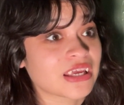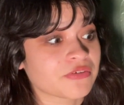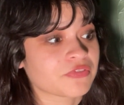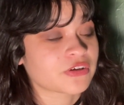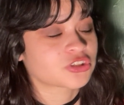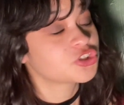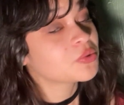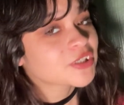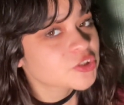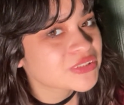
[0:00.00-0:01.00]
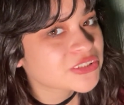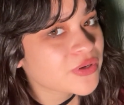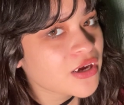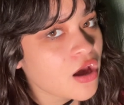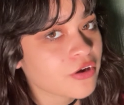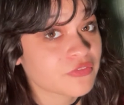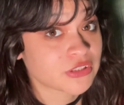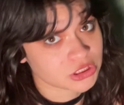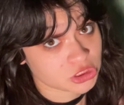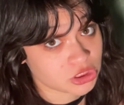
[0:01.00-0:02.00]
if there's too much noise going on or if
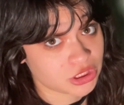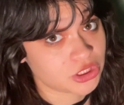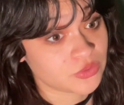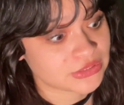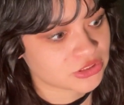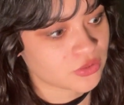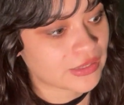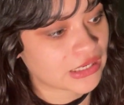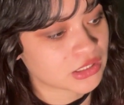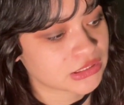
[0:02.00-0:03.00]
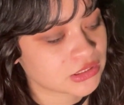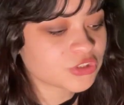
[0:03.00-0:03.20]
there's a certain noise going on.